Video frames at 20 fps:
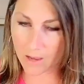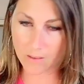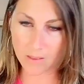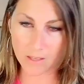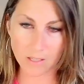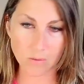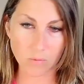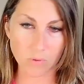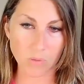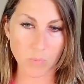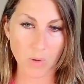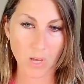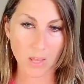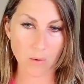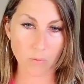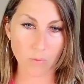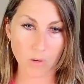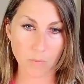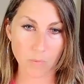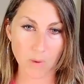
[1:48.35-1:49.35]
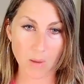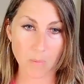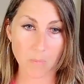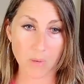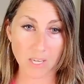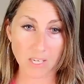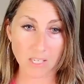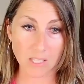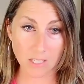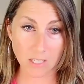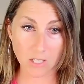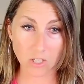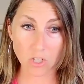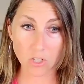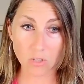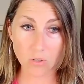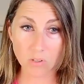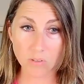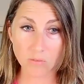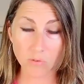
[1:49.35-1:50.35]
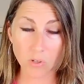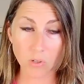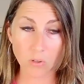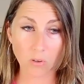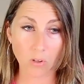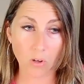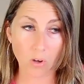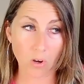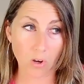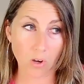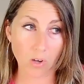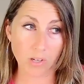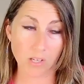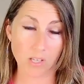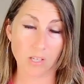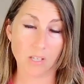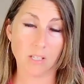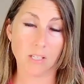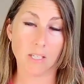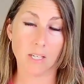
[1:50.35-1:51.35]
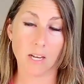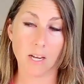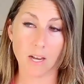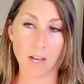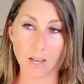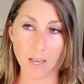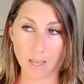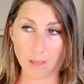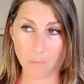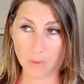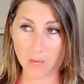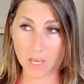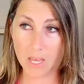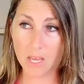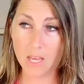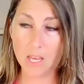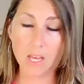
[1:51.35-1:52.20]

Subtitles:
This was probably one of my biggest issues for a long time,